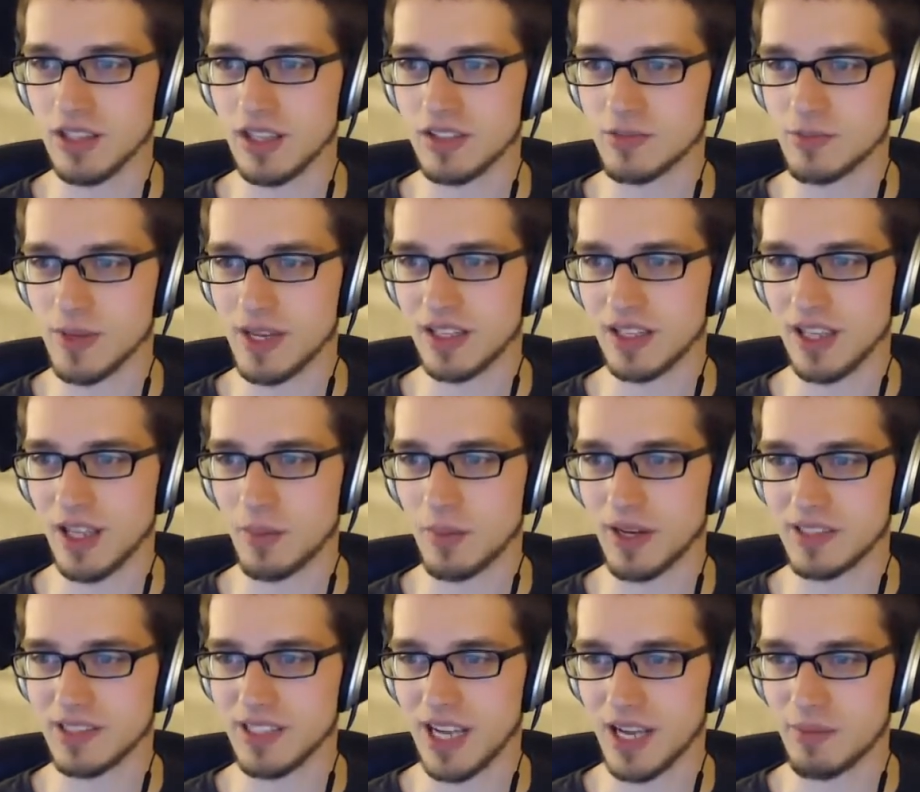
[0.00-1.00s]
spent a lot of
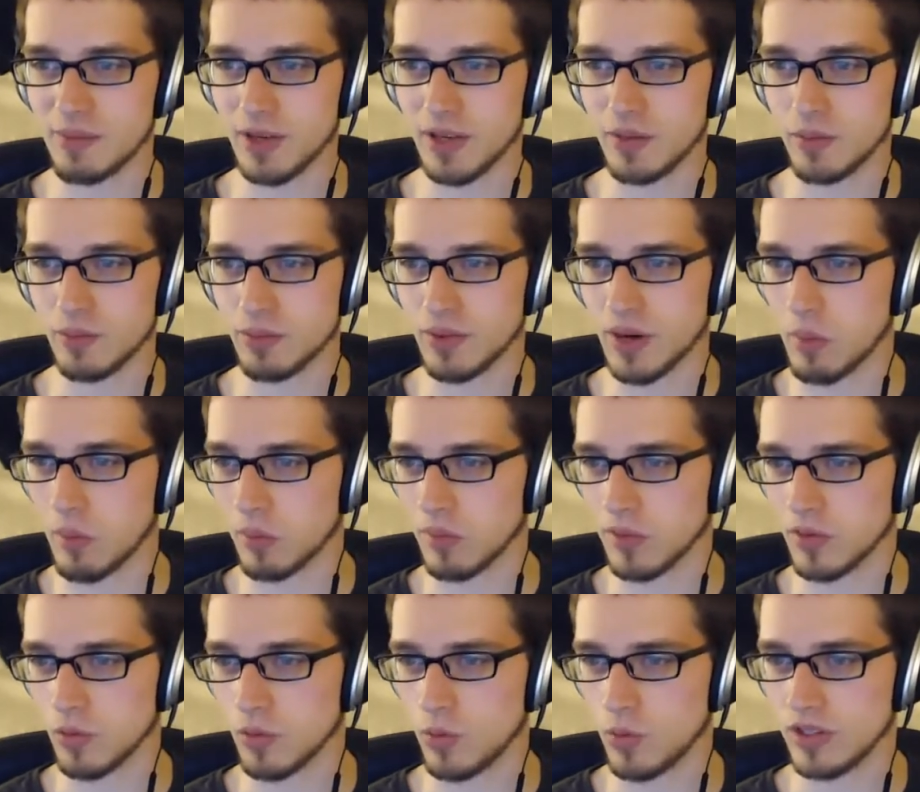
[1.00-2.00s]
my time, but
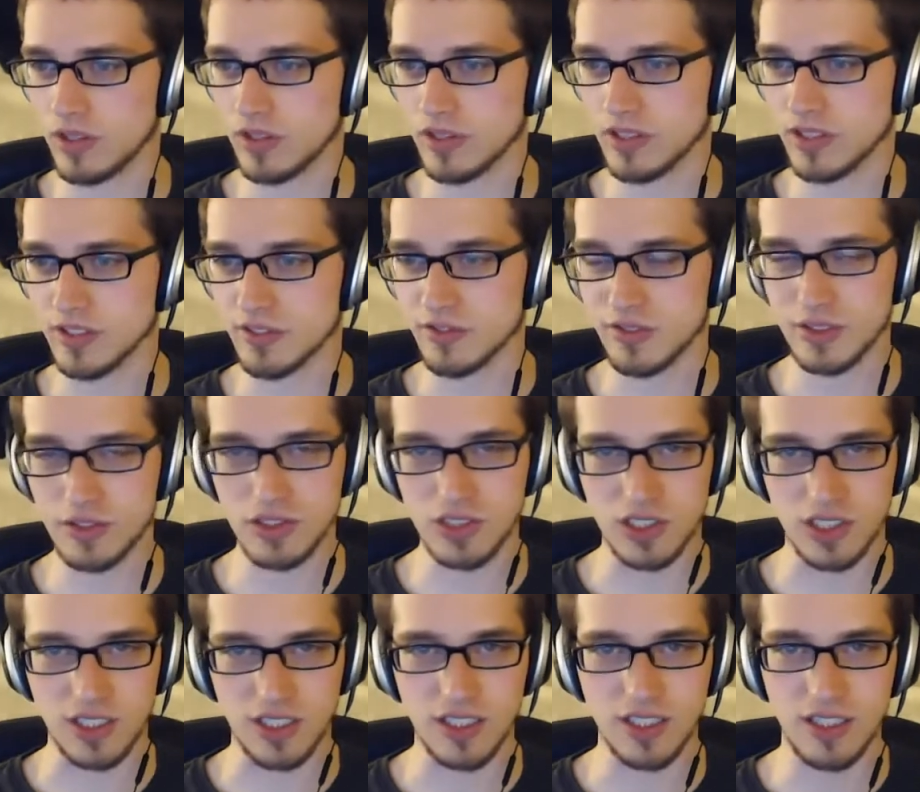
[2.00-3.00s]
probably will in the
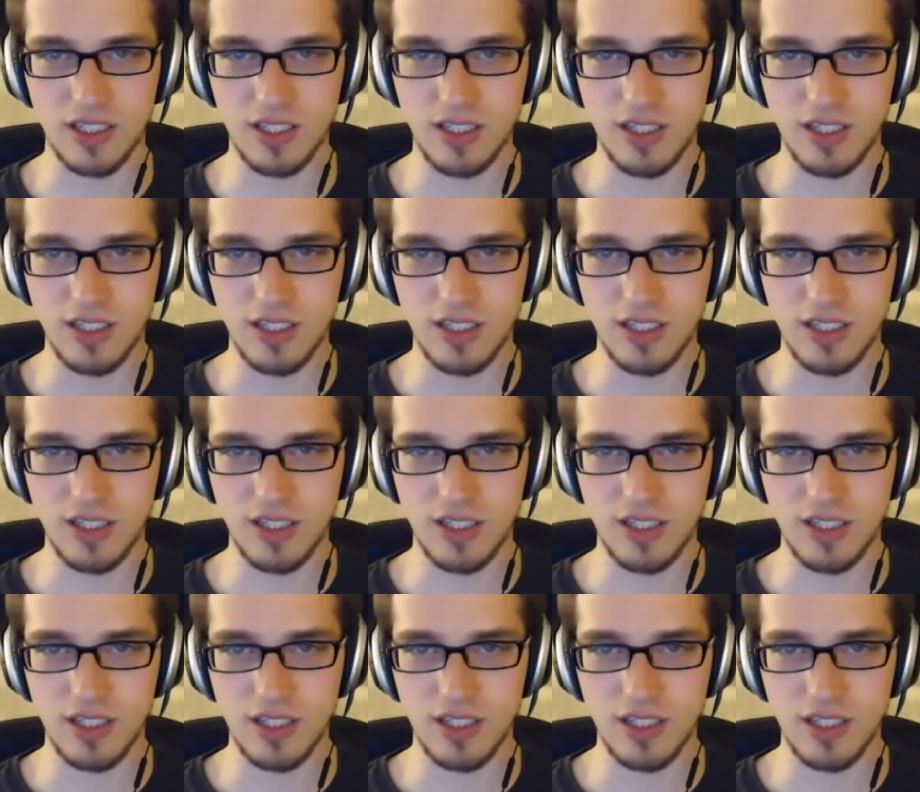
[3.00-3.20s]
future,